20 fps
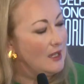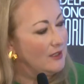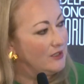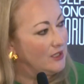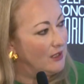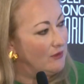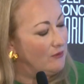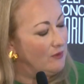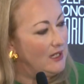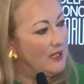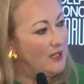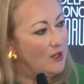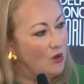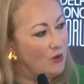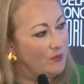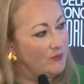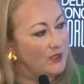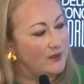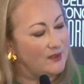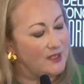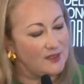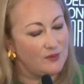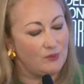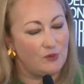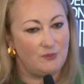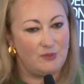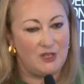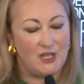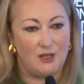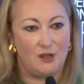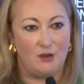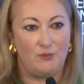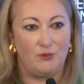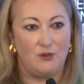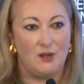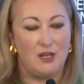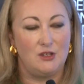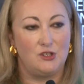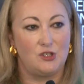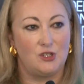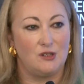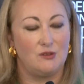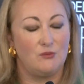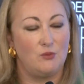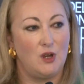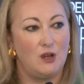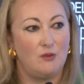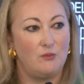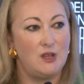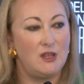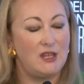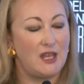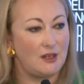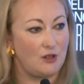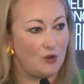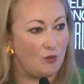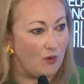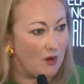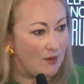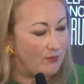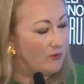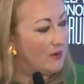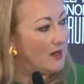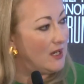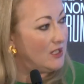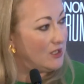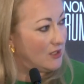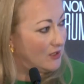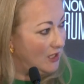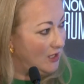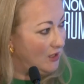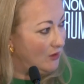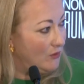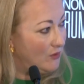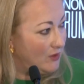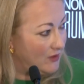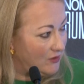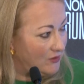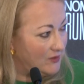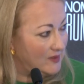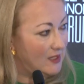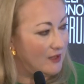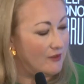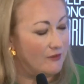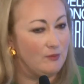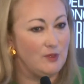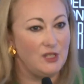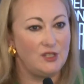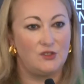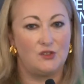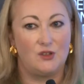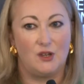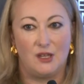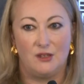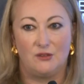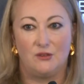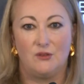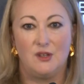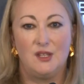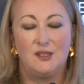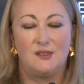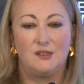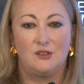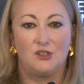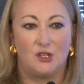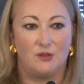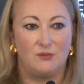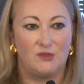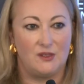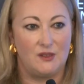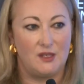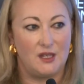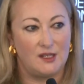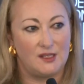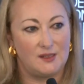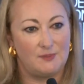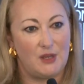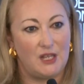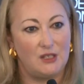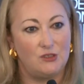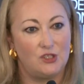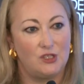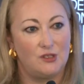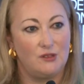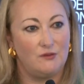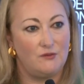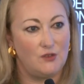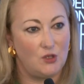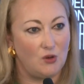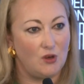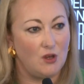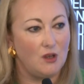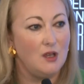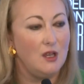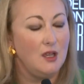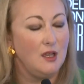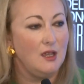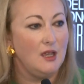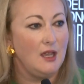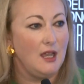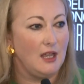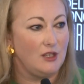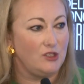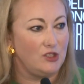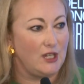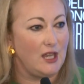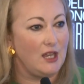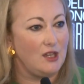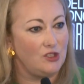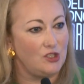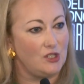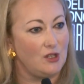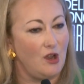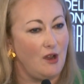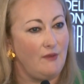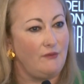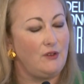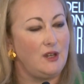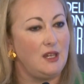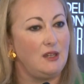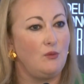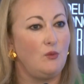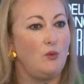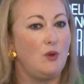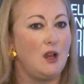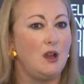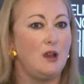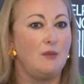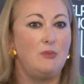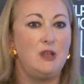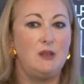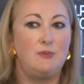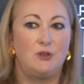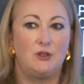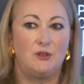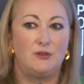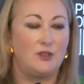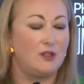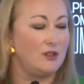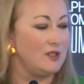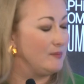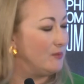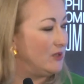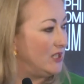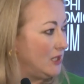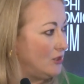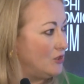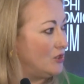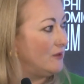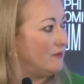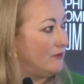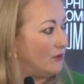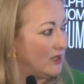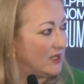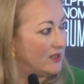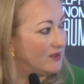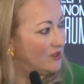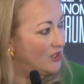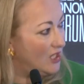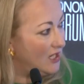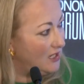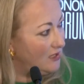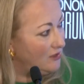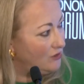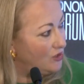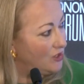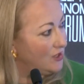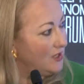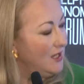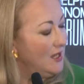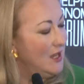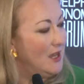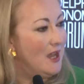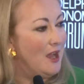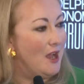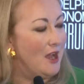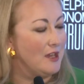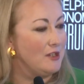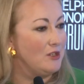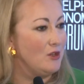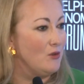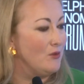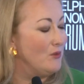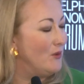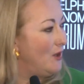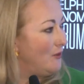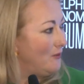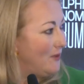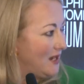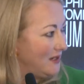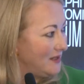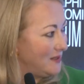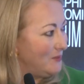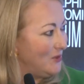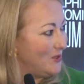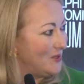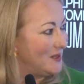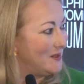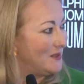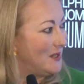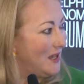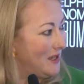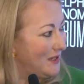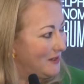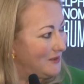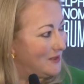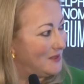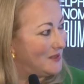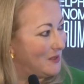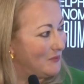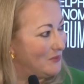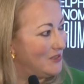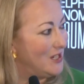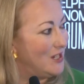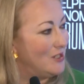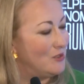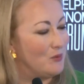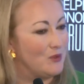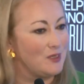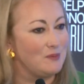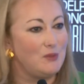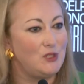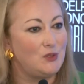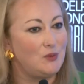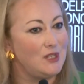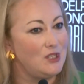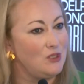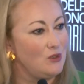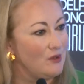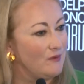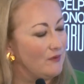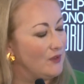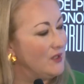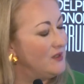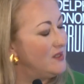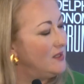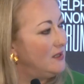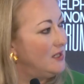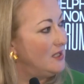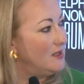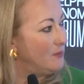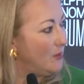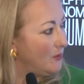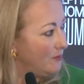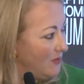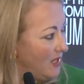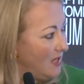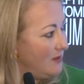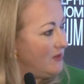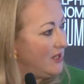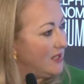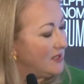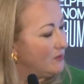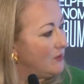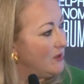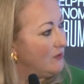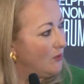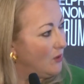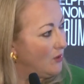And I really hope that this will be an operation where we can cooperate with yourself, Minister, and Greece in terms of the expansion of your education offering, where there's potential for exchange. I know Erasmus at some stage was between universities, but maybe as we